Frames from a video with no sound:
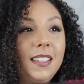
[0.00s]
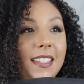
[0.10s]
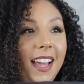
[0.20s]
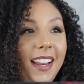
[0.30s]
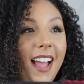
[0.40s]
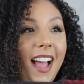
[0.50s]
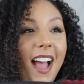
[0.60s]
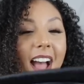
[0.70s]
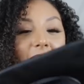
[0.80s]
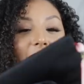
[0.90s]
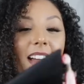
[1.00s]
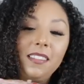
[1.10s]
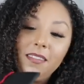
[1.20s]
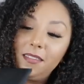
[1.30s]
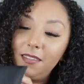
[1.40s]

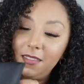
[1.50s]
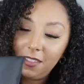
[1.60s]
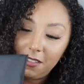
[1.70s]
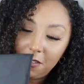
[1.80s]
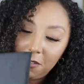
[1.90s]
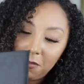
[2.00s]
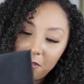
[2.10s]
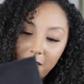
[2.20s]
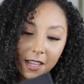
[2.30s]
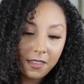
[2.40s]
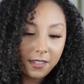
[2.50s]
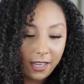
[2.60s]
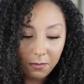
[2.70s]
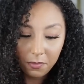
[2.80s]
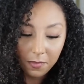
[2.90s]
Ta-da! Oh, let's hide the
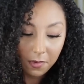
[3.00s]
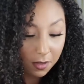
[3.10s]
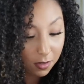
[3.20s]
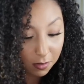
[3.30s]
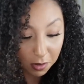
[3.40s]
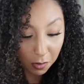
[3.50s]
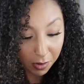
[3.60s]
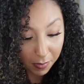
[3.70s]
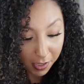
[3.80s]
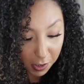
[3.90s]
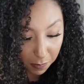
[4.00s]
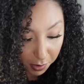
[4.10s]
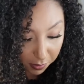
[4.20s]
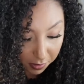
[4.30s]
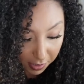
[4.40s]
tape. Don't want to be
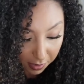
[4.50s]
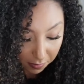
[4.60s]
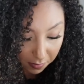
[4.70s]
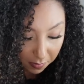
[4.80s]
exposed now.